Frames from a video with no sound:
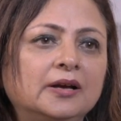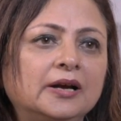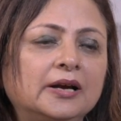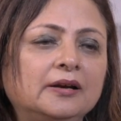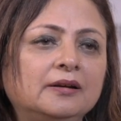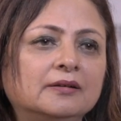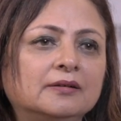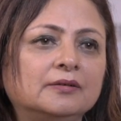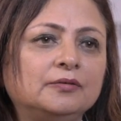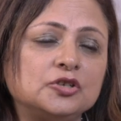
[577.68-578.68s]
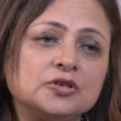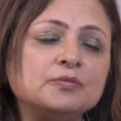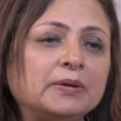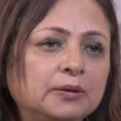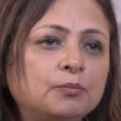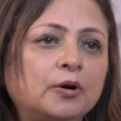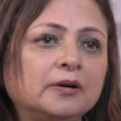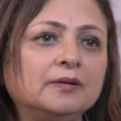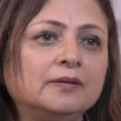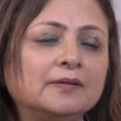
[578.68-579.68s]
and which is very
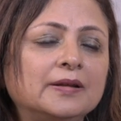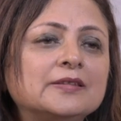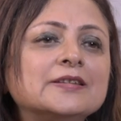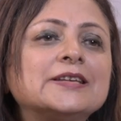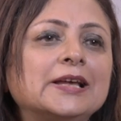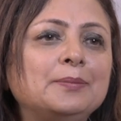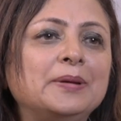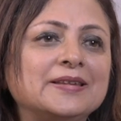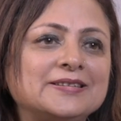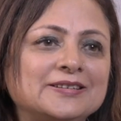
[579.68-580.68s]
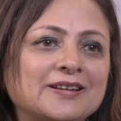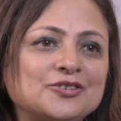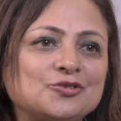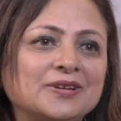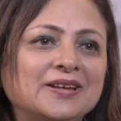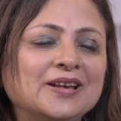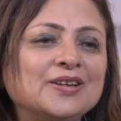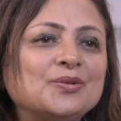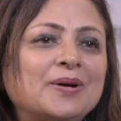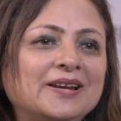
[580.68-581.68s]
important. It's a skill-based industry.
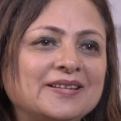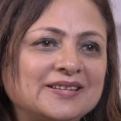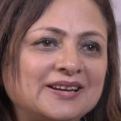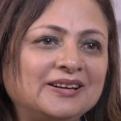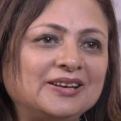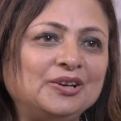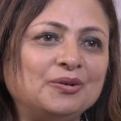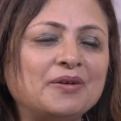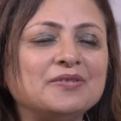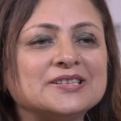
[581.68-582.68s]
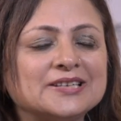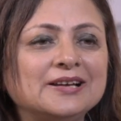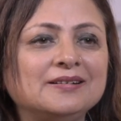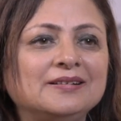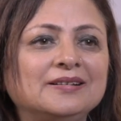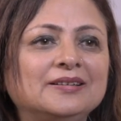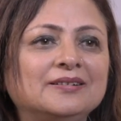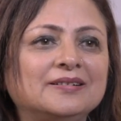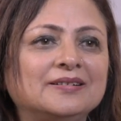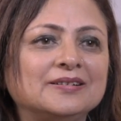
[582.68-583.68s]
So unless and until you have a skill,
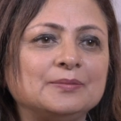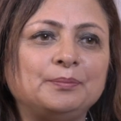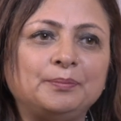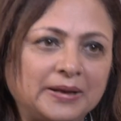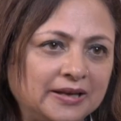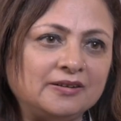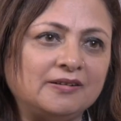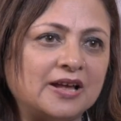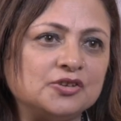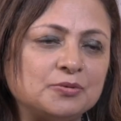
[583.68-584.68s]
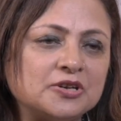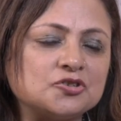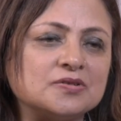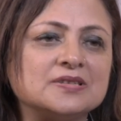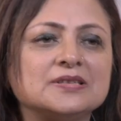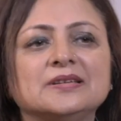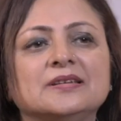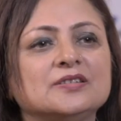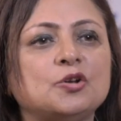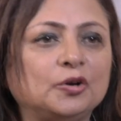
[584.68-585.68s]
the plain graduations
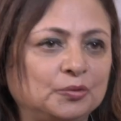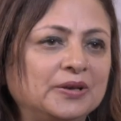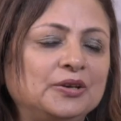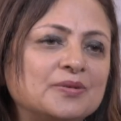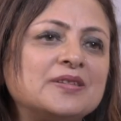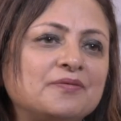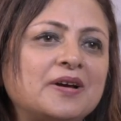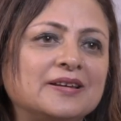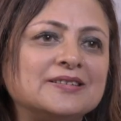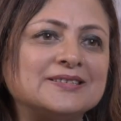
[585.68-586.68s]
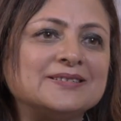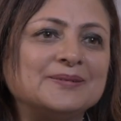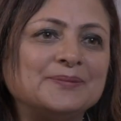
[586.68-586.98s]
is not going to suffice.